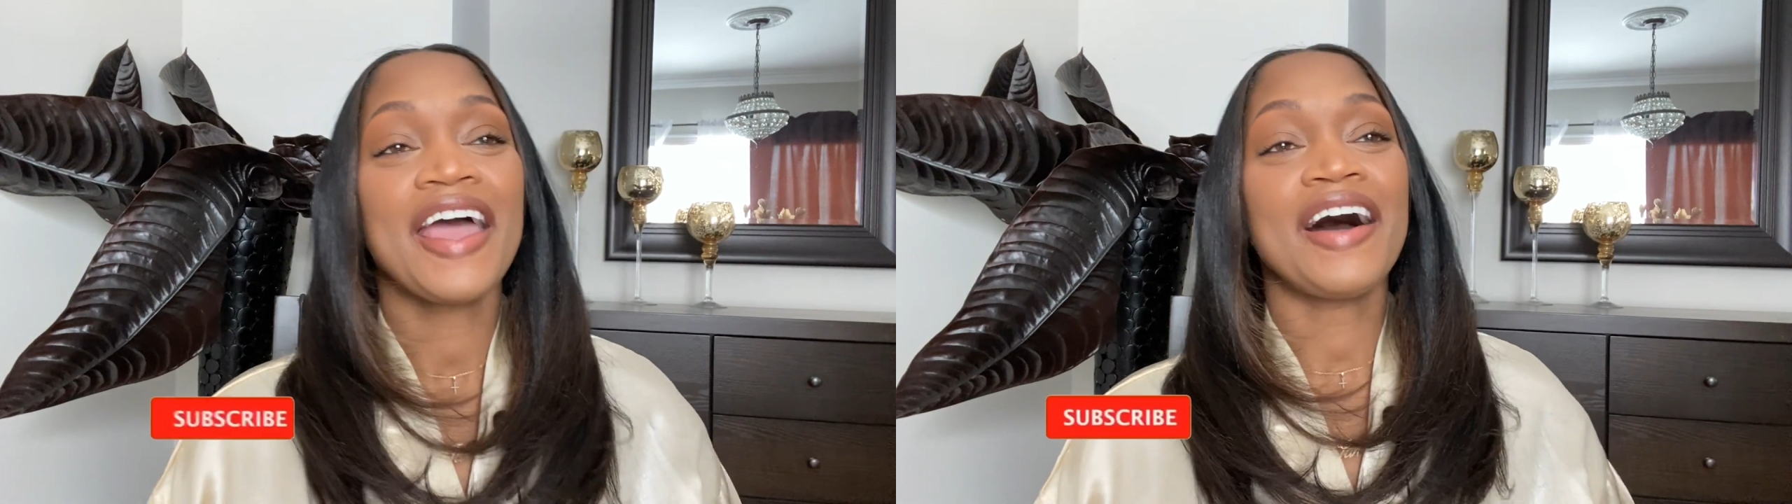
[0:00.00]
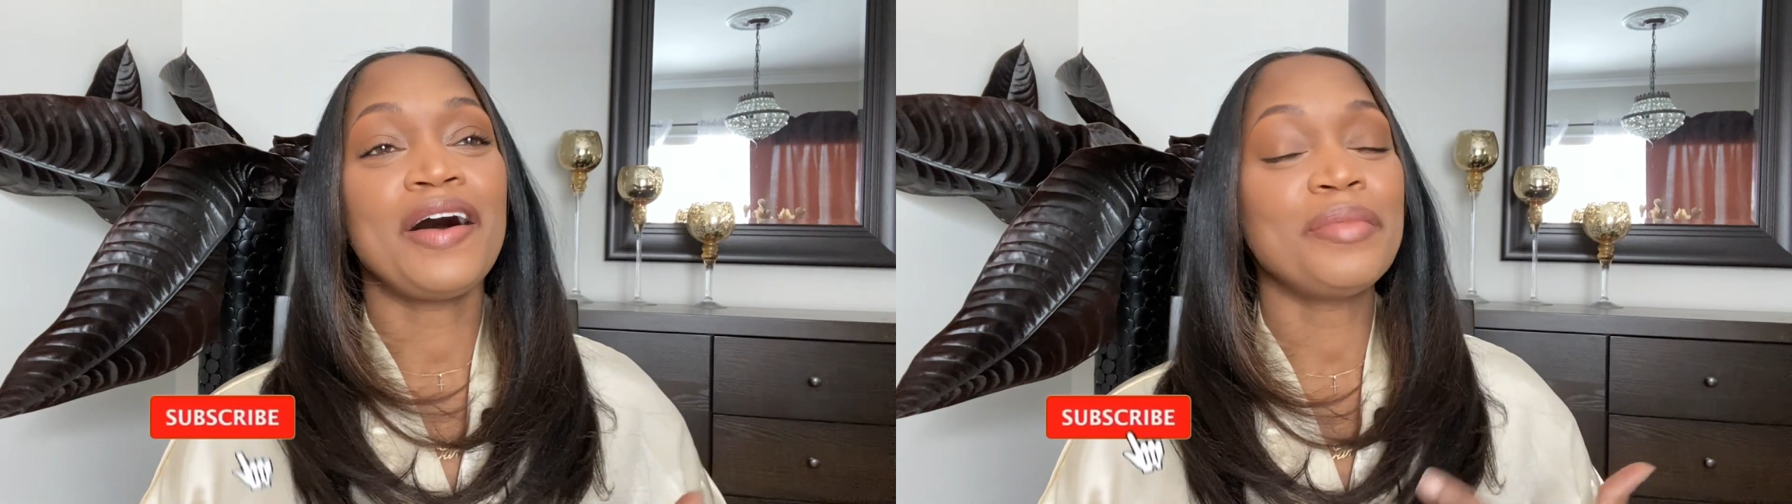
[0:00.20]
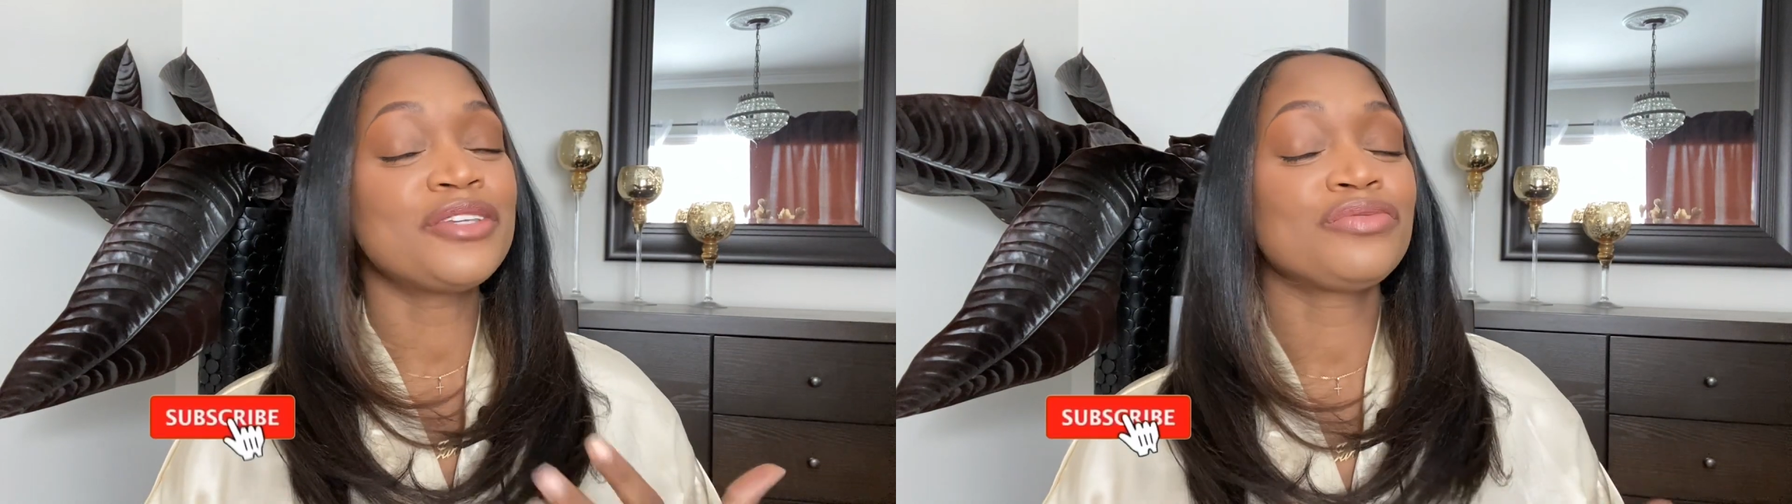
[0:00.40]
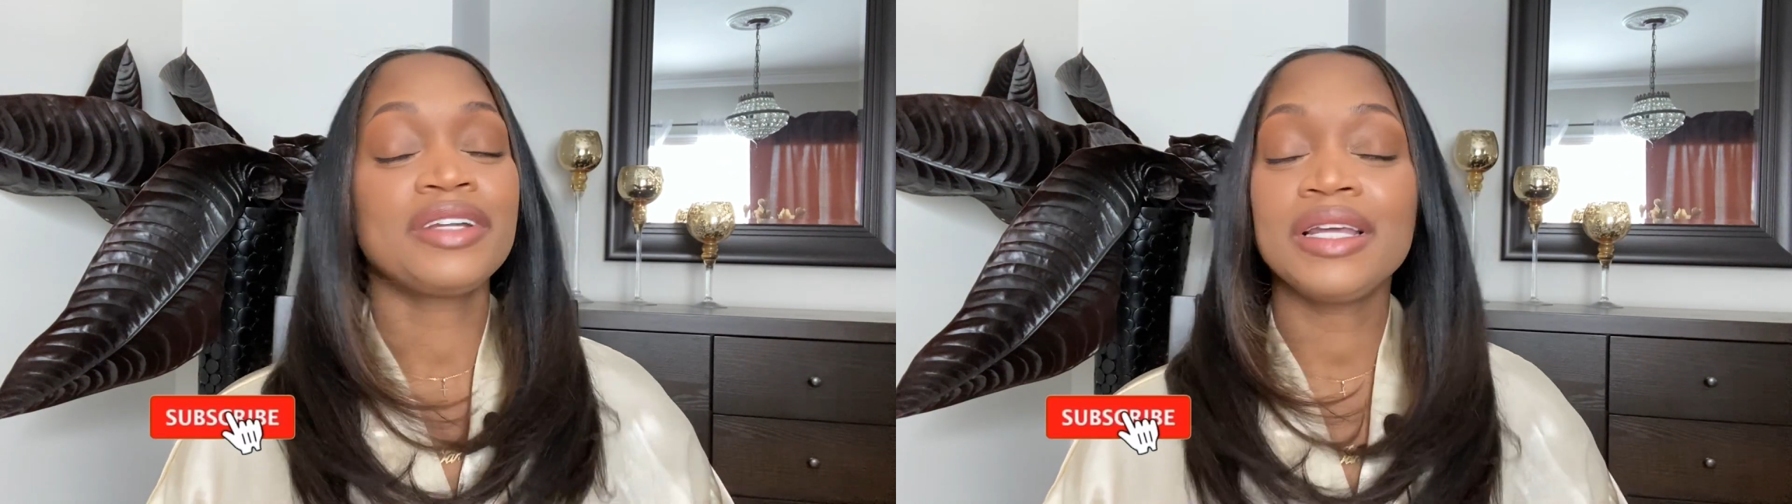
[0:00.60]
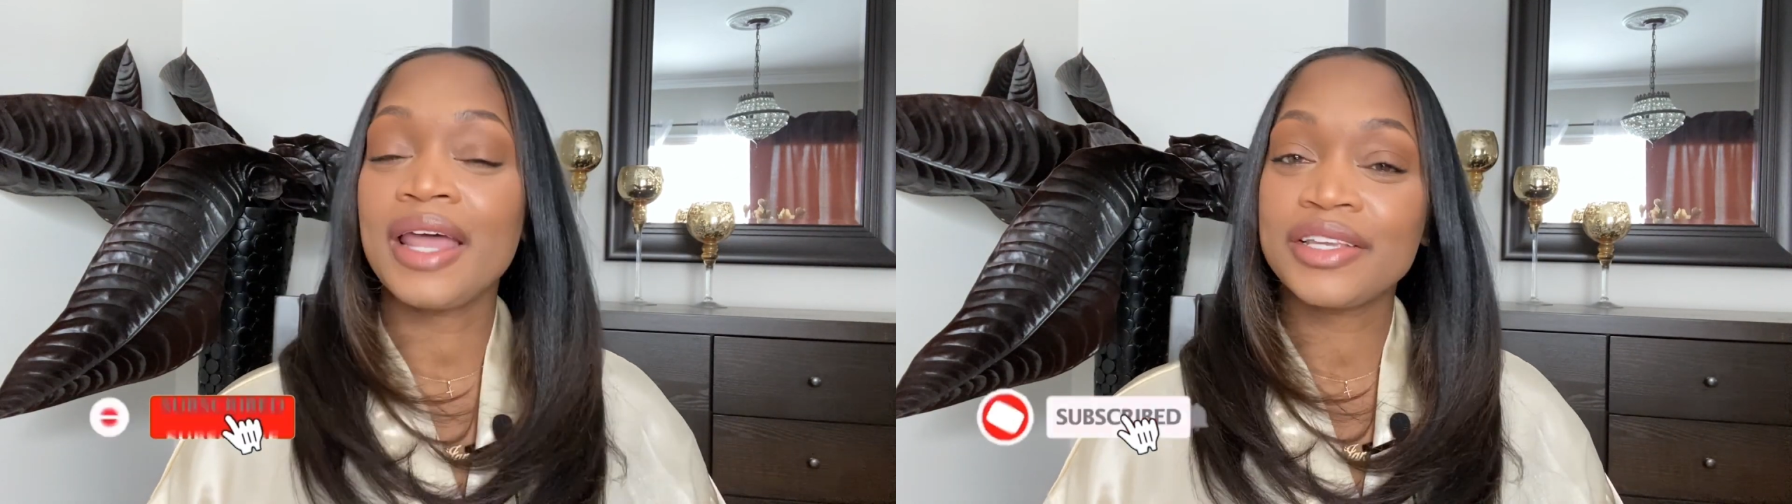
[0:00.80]
It's
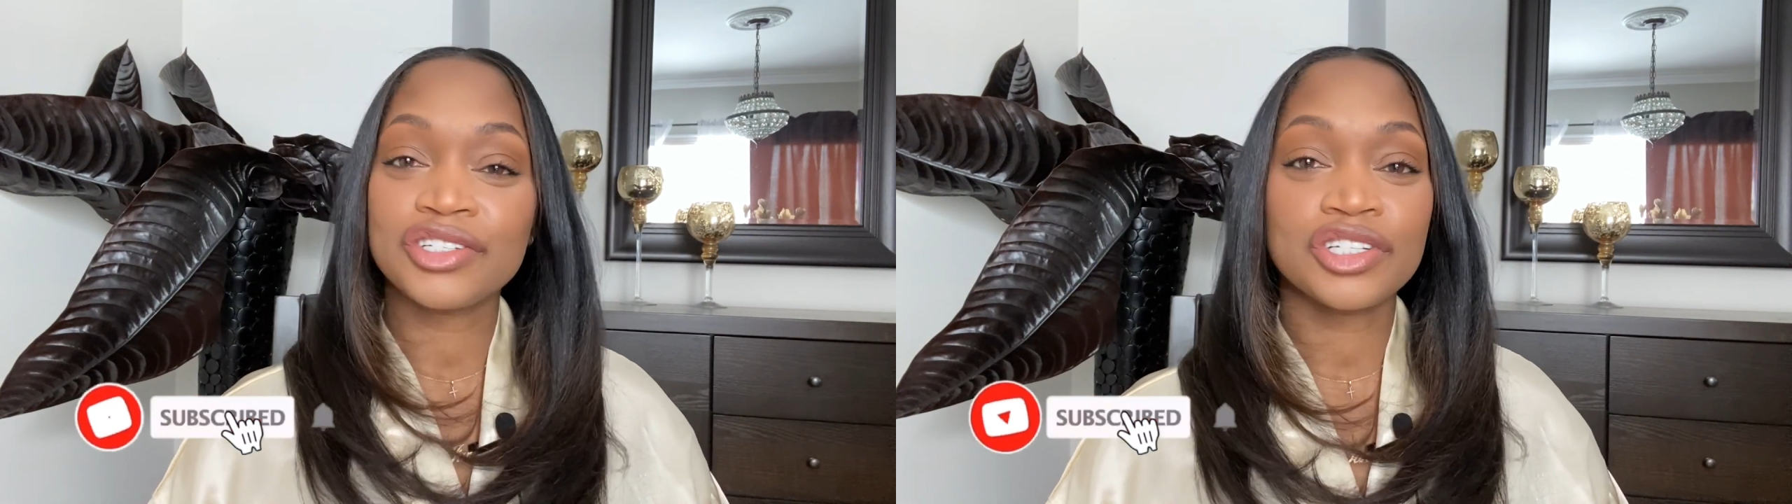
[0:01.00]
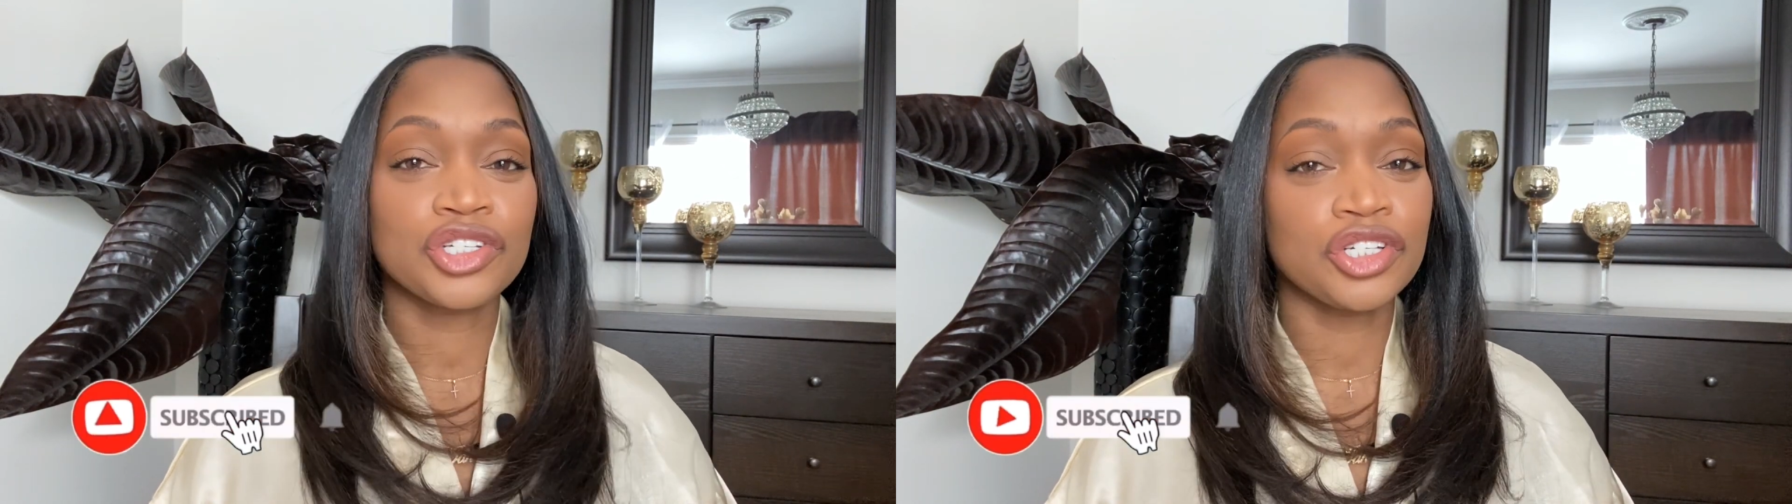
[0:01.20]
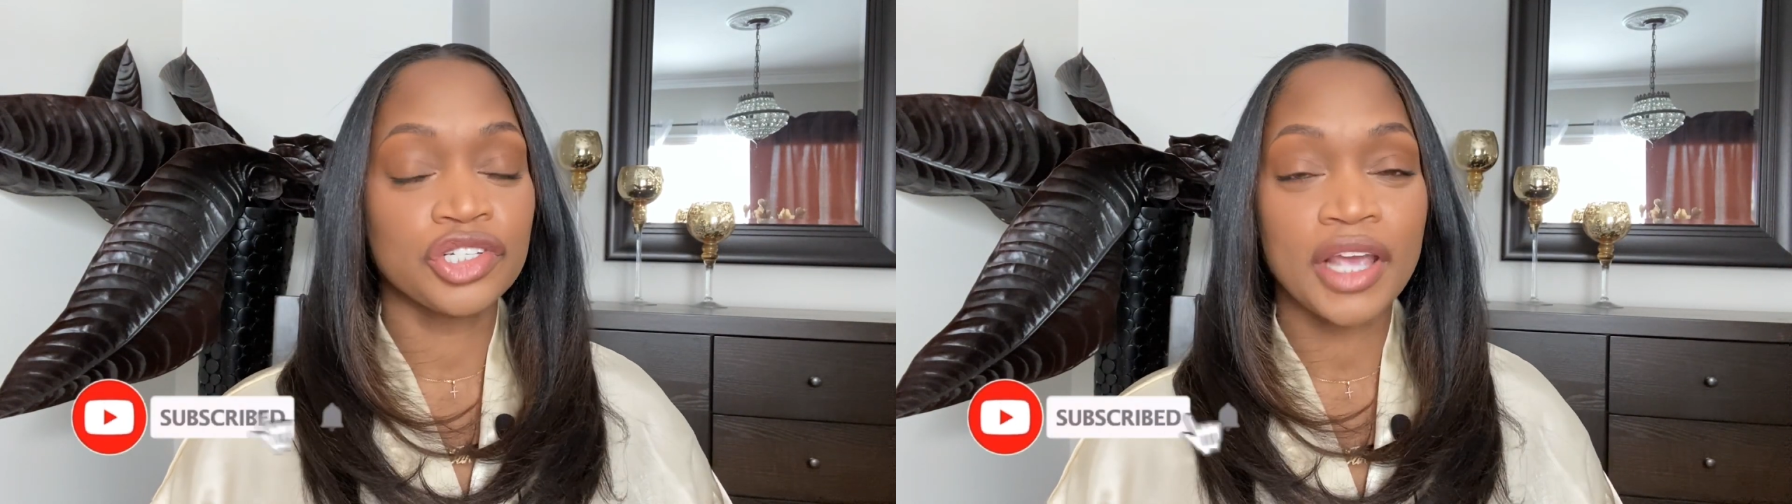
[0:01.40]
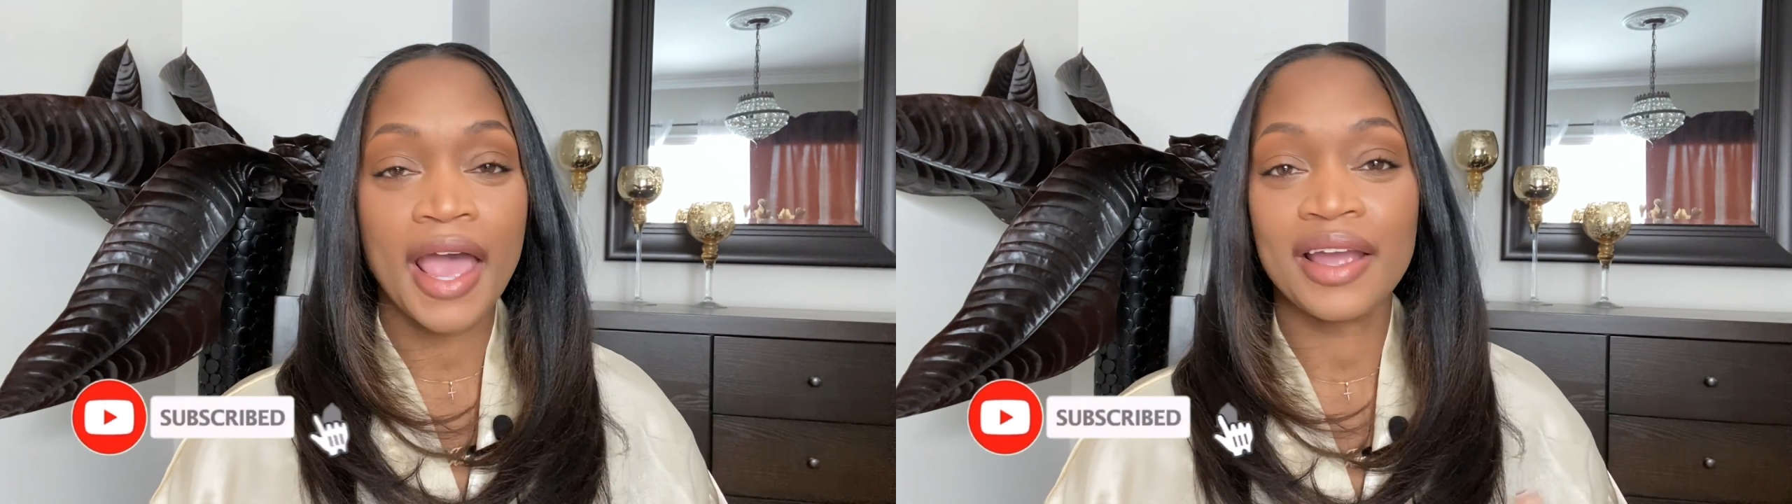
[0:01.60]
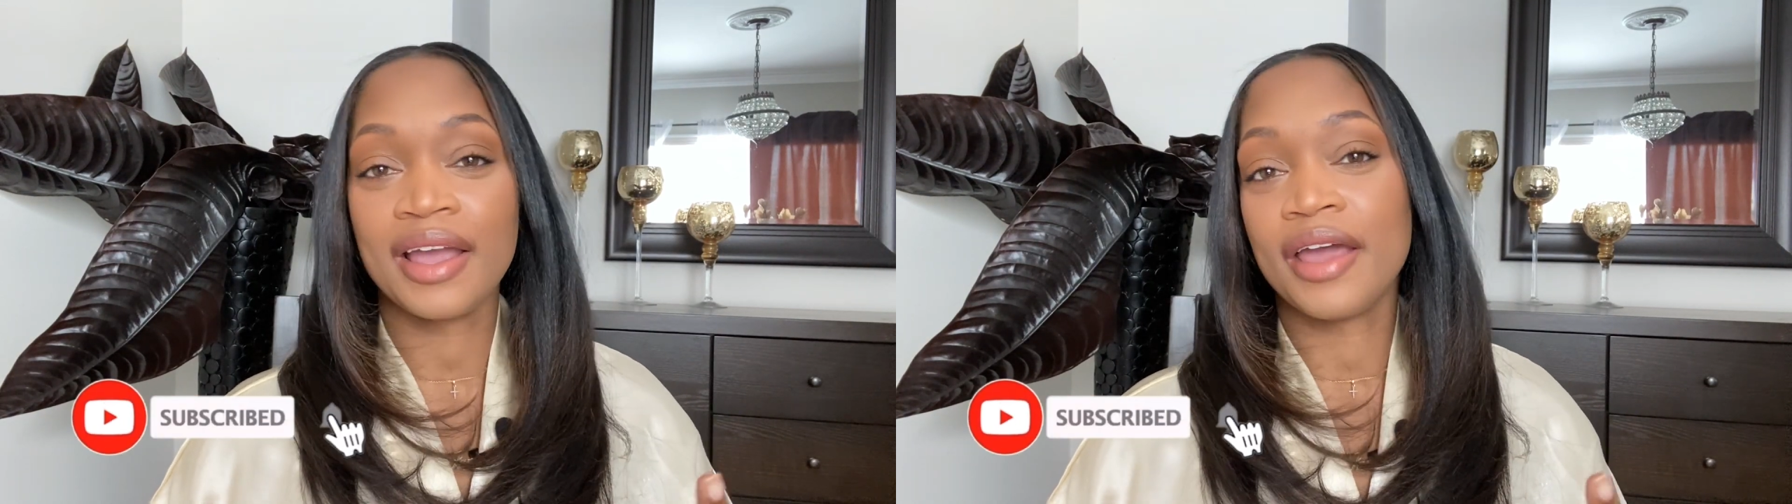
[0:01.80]
really like just a chit chat,